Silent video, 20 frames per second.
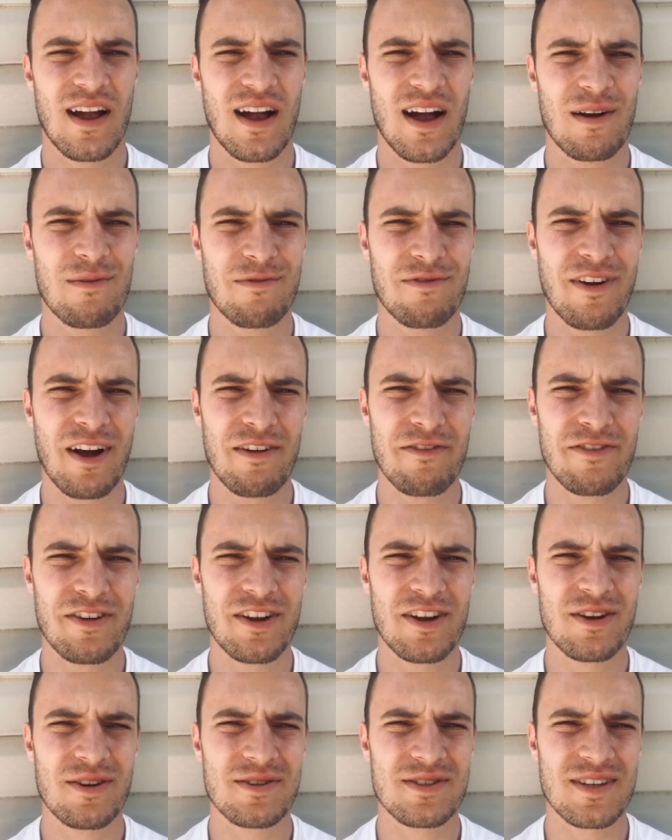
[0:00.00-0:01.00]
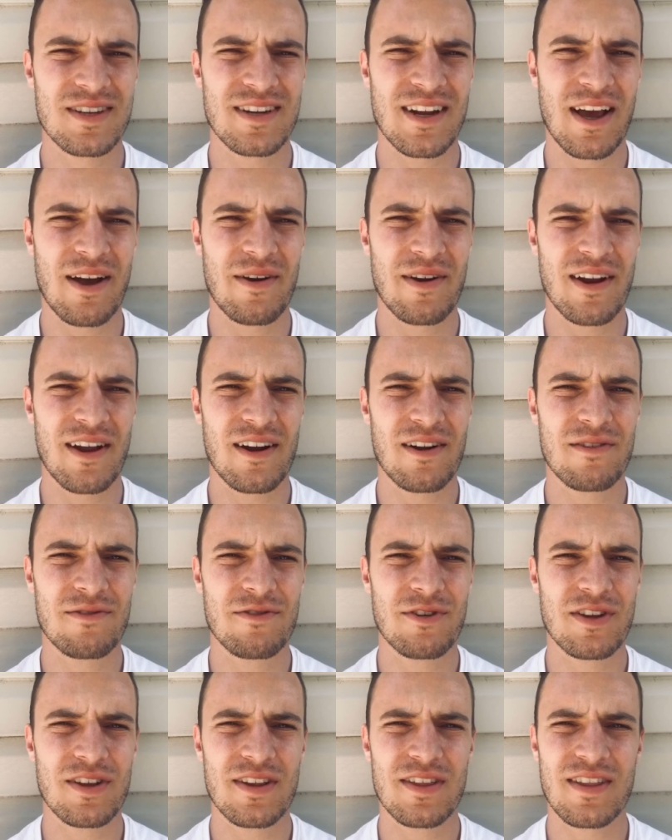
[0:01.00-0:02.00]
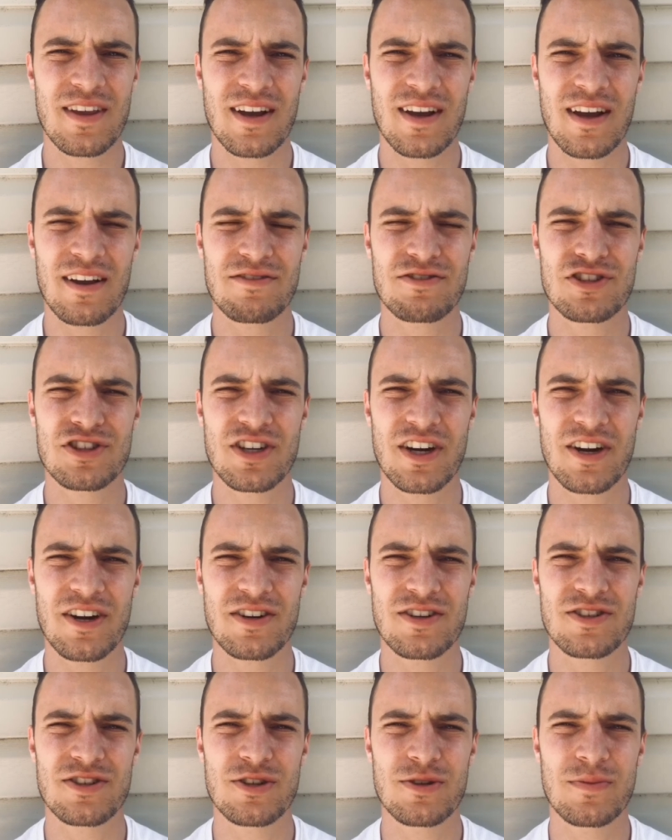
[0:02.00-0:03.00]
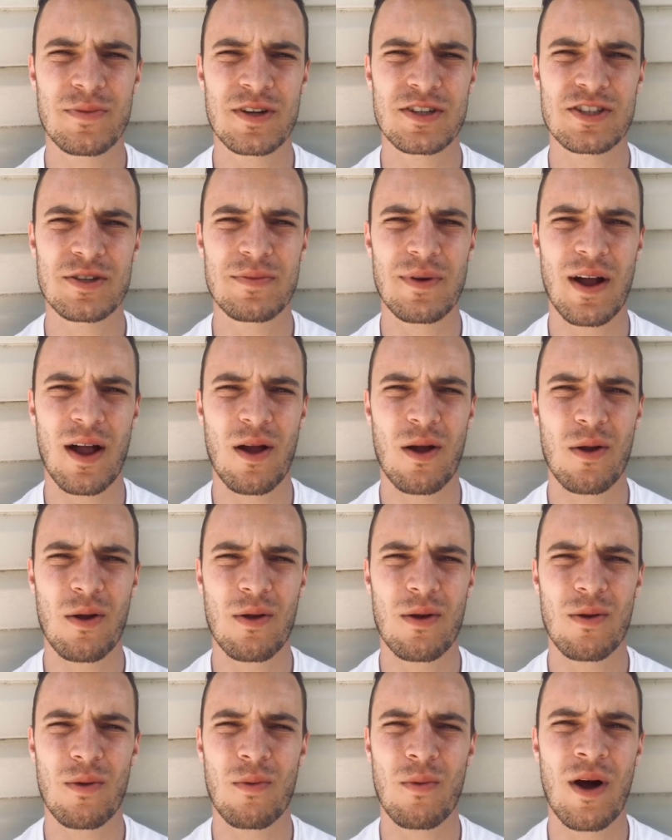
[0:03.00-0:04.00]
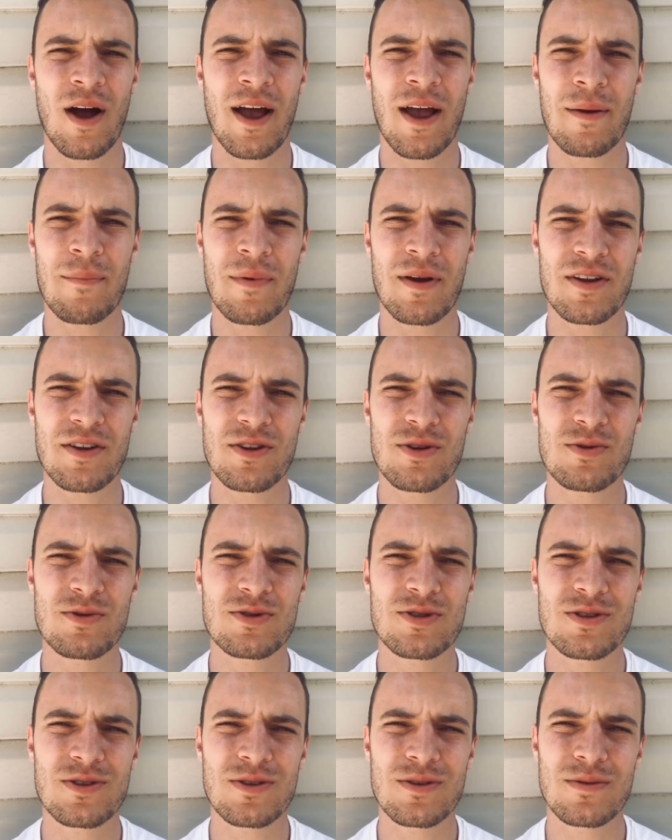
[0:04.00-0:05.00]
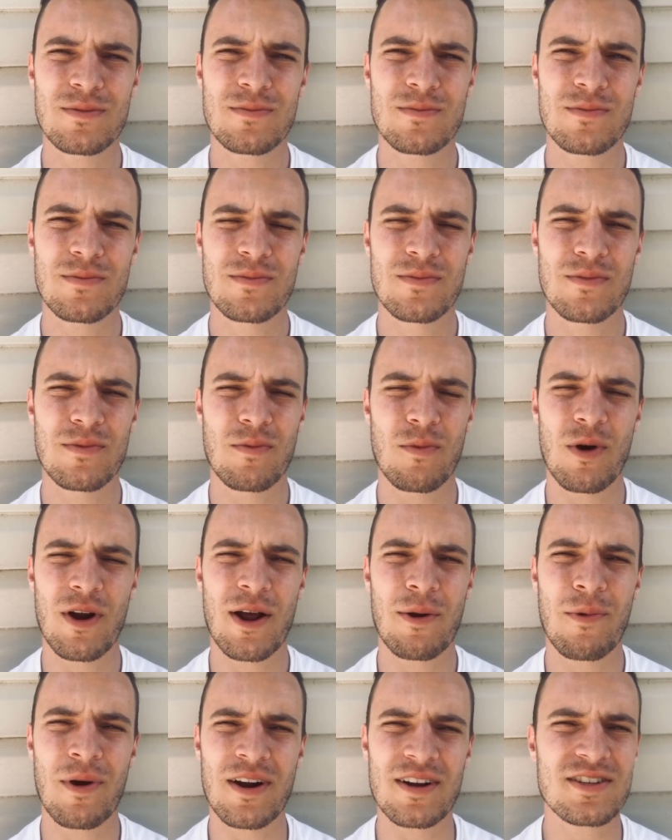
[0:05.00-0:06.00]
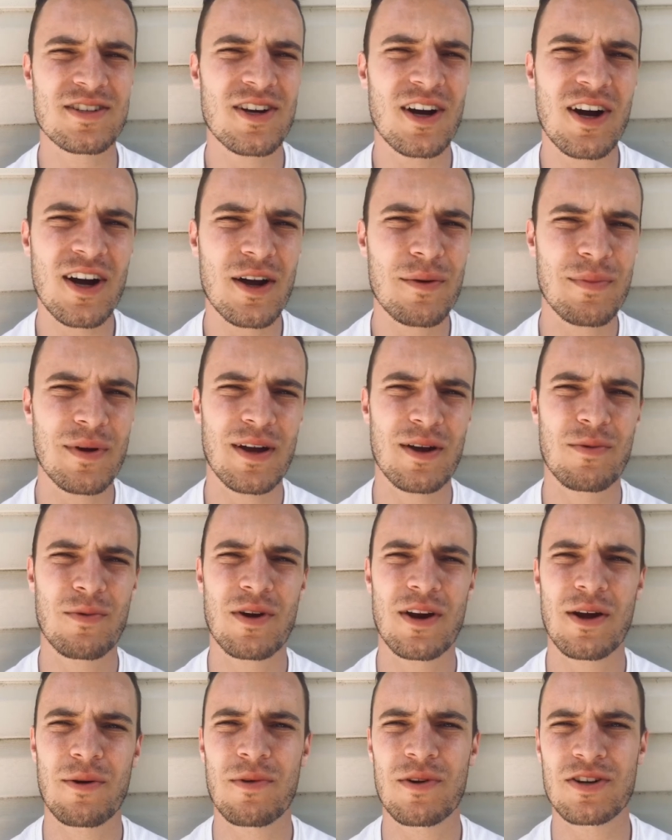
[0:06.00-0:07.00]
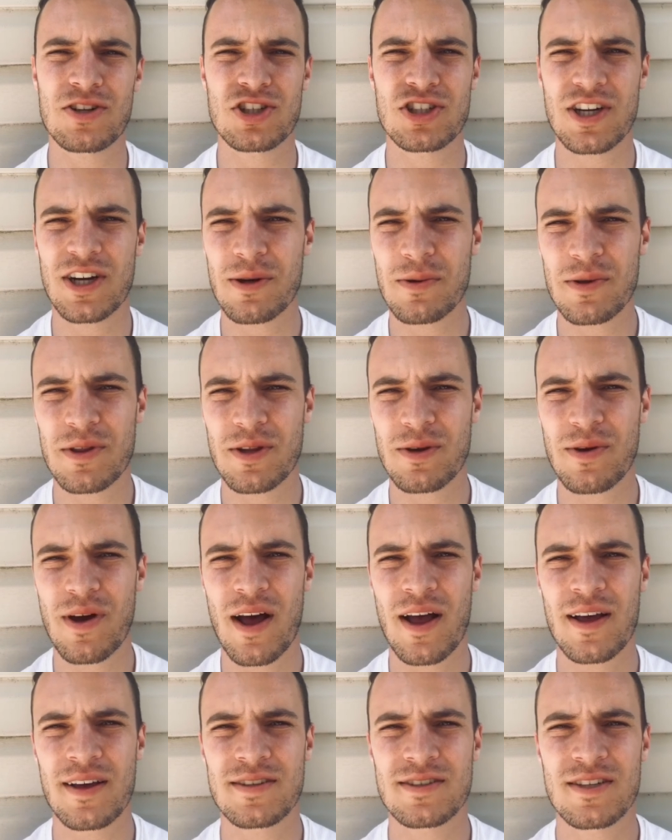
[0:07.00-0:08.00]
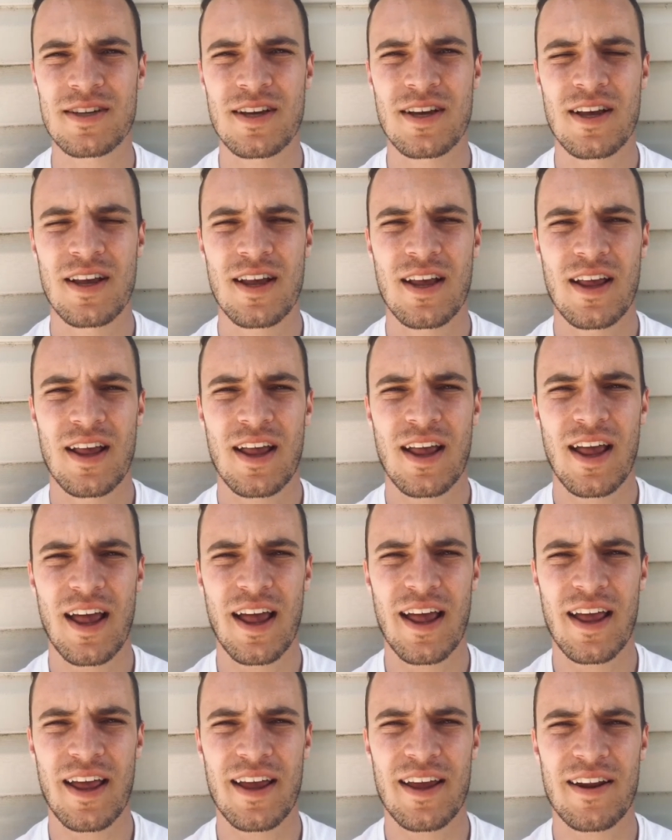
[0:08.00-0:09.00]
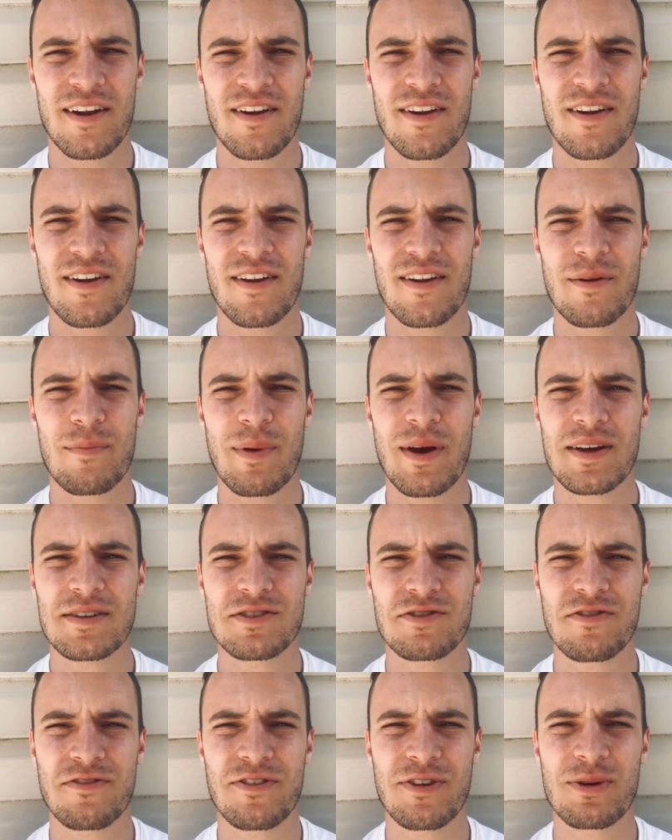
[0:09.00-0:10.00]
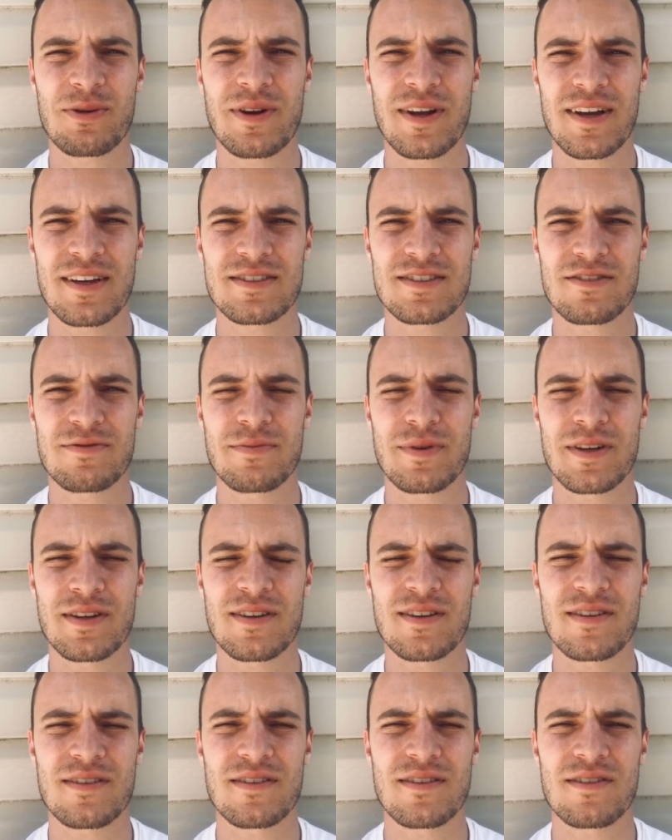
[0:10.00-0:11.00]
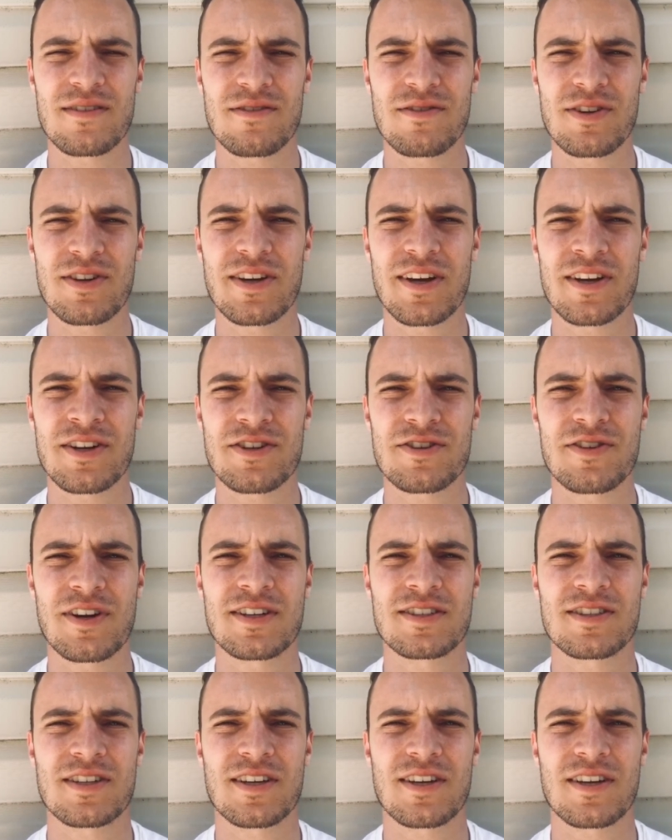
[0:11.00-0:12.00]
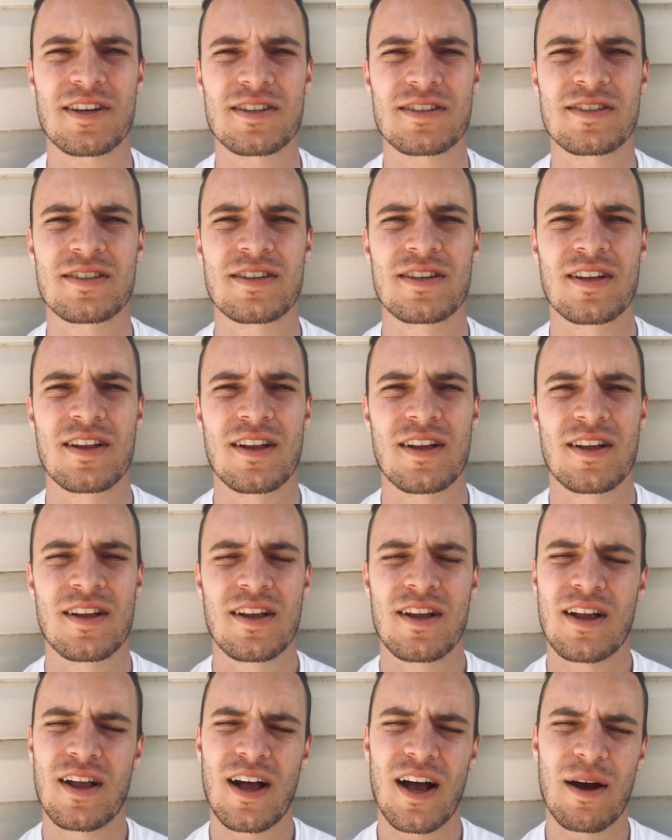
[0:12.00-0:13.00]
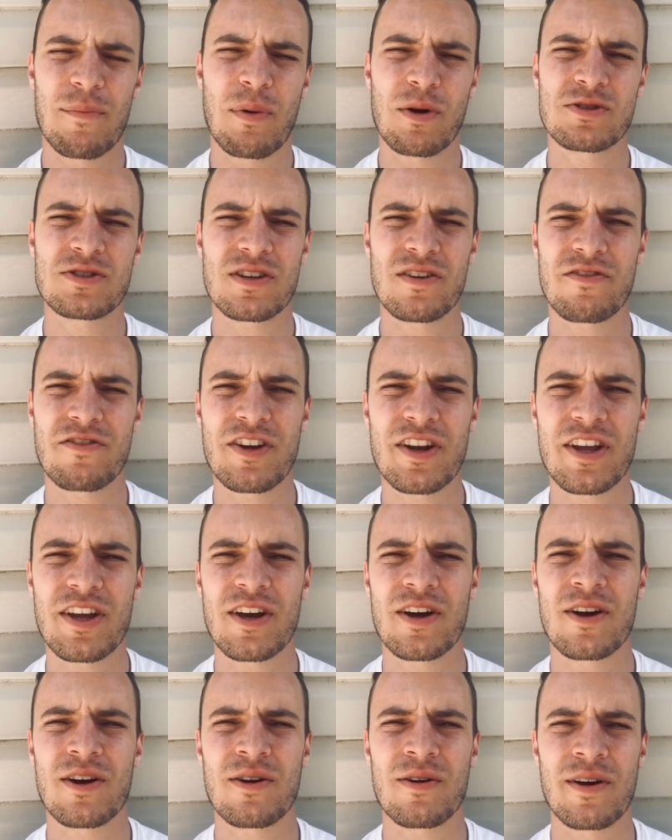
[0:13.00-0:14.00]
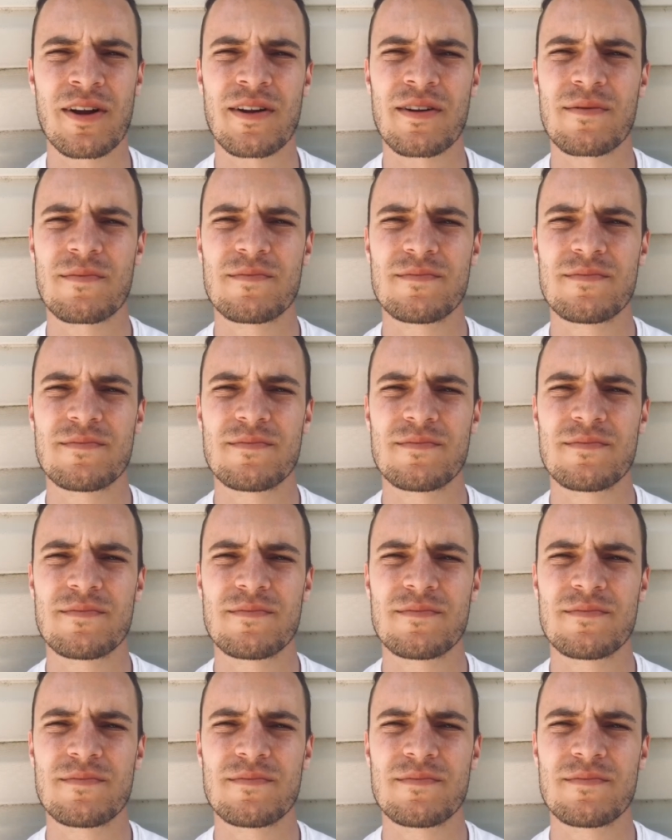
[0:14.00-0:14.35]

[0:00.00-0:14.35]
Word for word: I'm five videos in now, and I don't really think I've shared too much about why I'm on YouTube, what I want to talk about, what I want to share with you guys, and the past few days have been really interesting because I posted a video and